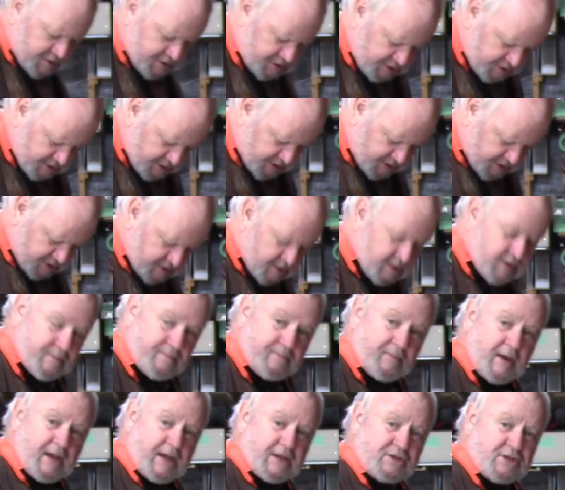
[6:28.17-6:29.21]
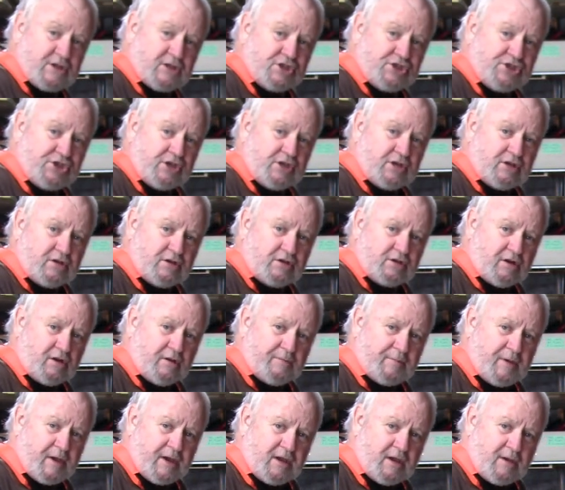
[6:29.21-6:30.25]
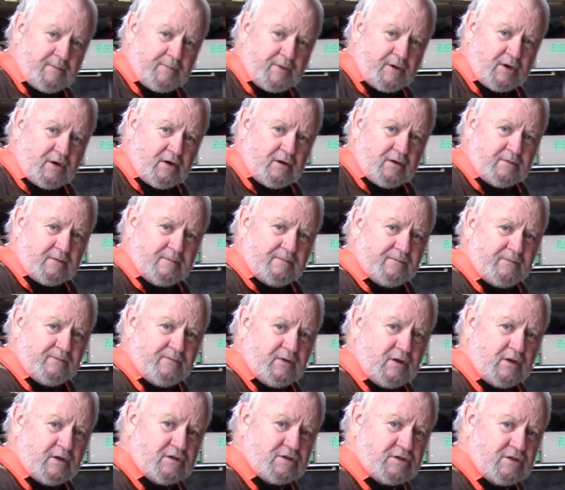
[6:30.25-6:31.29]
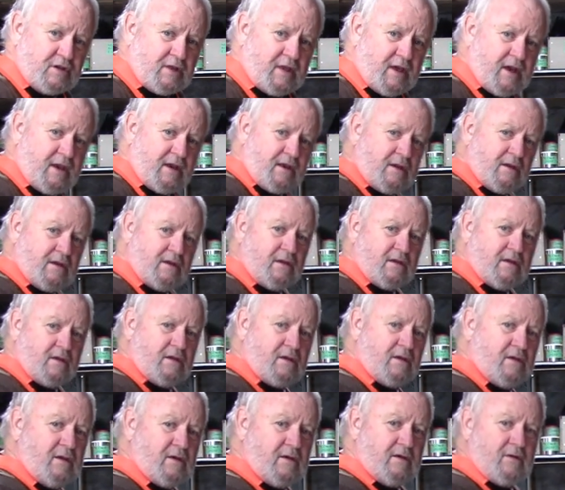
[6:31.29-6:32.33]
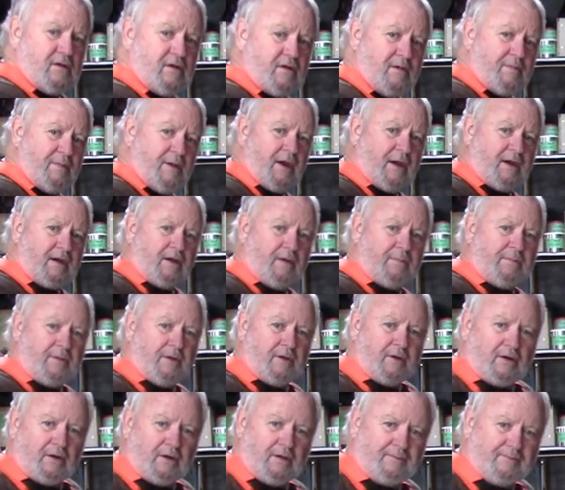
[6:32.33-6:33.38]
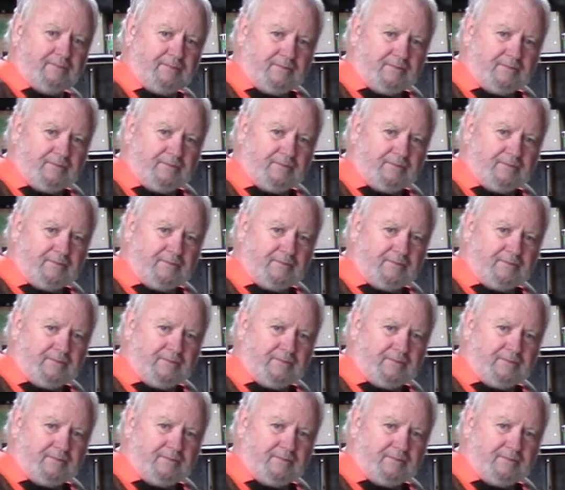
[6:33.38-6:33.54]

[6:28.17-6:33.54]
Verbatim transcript: this uh, plastic shield on my hip here, you can see that, I'll back up a little,